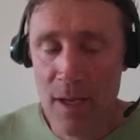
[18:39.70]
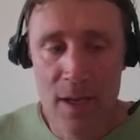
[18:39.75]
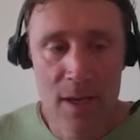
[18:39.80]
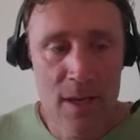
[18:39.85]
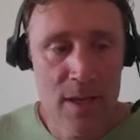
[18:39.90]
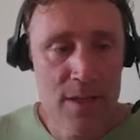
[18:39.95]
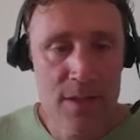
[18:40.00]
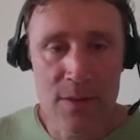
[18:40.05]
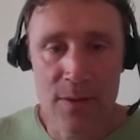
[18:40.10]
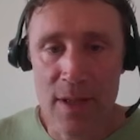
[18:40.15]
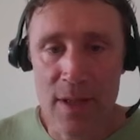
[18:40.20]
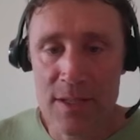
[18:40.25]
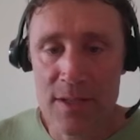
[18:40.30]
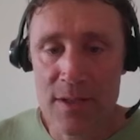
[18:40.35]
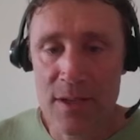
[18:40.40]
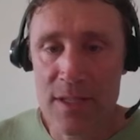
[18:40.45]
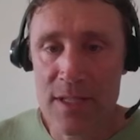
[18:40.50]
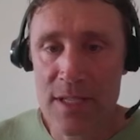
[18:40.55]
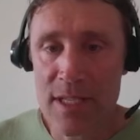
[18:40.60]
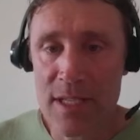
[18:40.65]
So that's
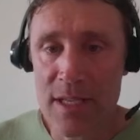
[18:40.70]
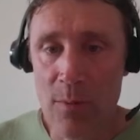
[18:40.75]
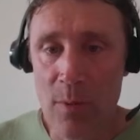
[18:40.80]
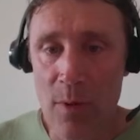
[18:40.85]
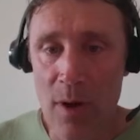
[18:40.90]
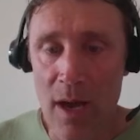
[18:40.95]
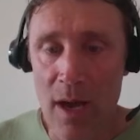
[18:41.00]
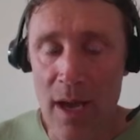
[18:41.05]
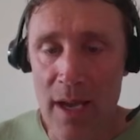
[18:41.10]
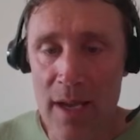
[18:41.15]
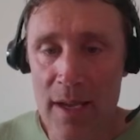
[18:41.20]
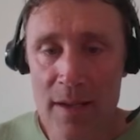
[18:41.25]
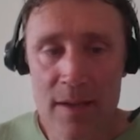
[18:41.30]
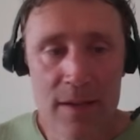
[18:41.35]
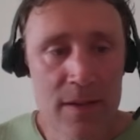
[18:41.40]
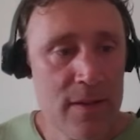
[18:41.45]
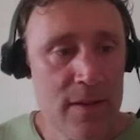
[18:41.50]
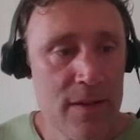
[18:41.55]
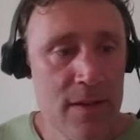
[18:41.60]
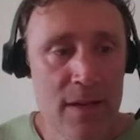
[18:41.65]
our TY,
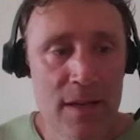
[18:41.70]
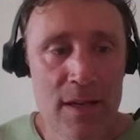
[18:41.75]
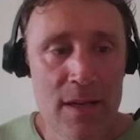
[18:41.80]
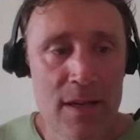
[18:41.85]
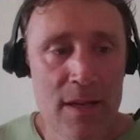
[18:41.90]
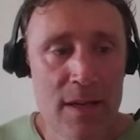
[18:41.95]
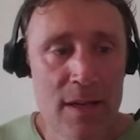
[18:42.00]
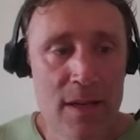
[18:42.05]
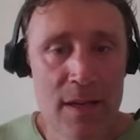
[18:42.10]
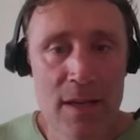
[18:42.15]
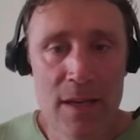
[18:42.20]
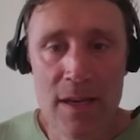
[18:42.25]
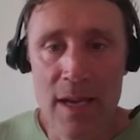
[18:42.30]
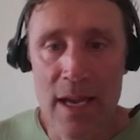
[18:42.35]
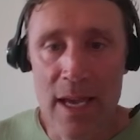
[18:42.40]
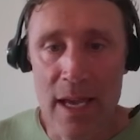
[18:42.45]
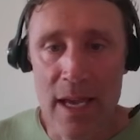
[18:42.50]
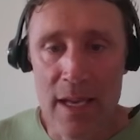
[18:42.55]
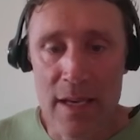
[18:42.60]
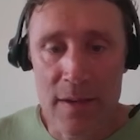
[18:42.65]

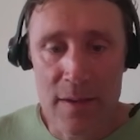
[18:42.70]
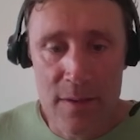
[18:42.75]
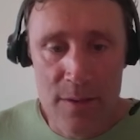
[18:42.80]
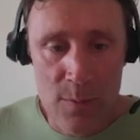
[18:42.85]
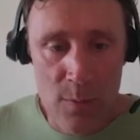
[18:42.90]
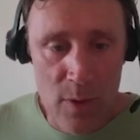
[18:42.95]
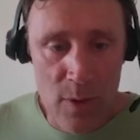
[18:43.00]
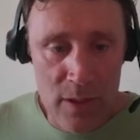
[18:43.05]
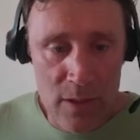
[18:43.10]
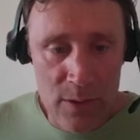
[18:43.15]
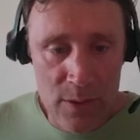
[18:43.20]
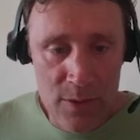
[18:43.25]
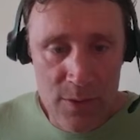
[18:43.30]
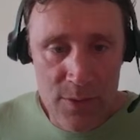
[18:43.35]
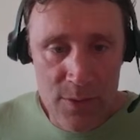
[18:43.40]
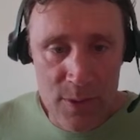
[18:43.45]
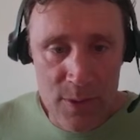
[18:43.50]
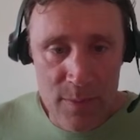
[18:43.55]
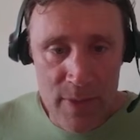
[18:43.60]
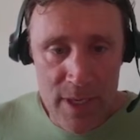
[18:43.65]
and you want to look
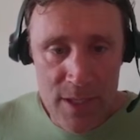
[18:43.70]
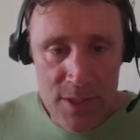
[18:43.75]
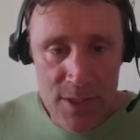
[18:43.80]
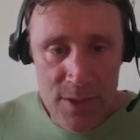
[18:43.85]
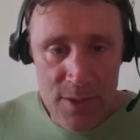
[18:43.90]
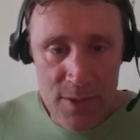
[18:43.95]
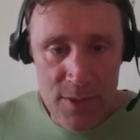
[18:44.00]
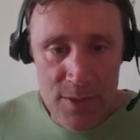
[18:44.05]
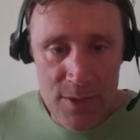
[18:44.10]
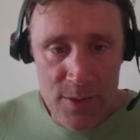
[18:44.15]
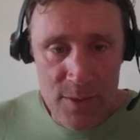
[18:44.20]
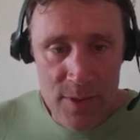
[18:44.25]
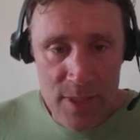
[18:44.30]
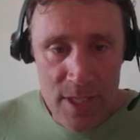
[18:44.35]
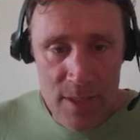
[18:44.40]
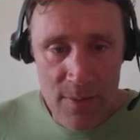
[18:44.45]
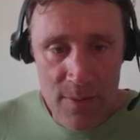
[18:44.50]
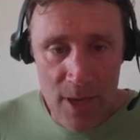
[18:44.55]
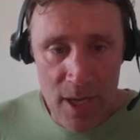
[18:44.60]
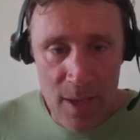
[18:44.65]
through and make sure there's no
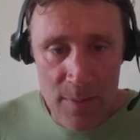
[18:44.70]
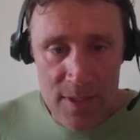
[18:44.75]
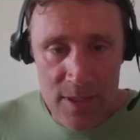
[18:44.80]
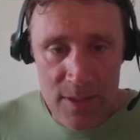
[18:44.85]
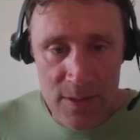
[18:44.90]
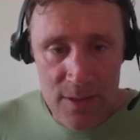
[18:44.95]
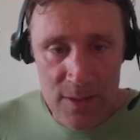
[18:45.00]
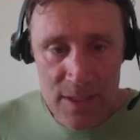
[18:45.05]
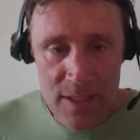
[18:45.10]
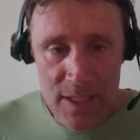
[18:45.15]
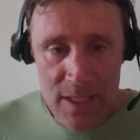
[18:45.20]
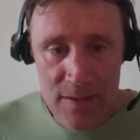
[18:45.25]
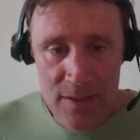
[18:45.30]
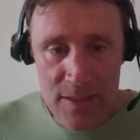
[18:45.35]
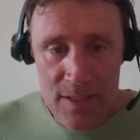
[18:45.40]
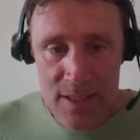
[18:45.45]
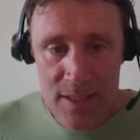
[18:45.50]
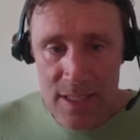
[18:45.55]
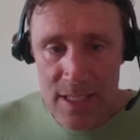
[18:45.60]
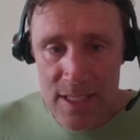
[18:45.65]
knee pops, and it looks like
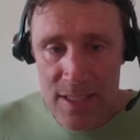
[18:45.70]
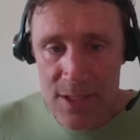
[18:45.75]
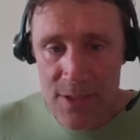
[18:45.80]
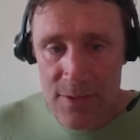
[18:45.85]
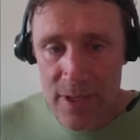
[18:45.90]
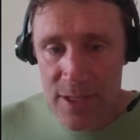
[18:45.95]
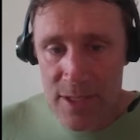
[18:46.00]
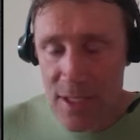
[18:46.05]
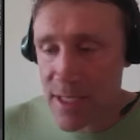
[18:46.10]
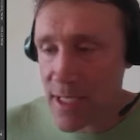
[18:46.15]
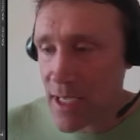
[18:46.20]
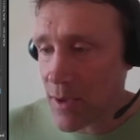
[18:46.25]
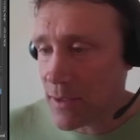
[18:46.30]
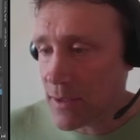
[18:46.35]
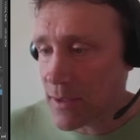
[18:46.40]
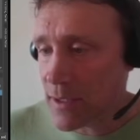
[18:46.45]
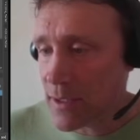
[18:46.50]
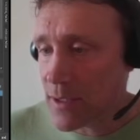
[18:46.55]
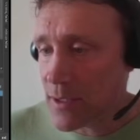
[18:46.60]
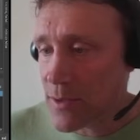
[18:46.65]
this knee stretches out a
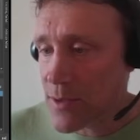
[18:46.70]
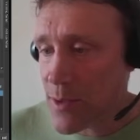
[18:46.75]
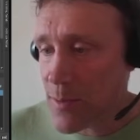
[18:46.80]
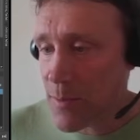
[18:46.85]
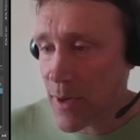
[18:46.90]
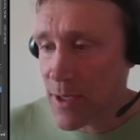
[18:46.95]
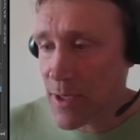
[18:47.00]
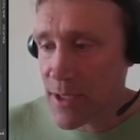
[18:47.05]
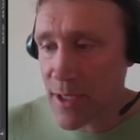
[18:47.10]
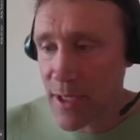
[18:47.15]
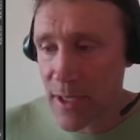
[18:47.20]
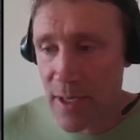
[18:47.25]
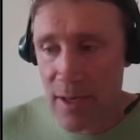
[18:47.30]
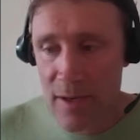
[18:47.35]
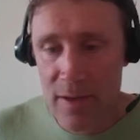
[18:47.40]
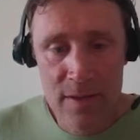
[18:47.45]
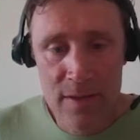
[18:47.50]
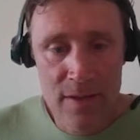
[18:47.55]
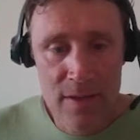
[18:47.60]
little too much here.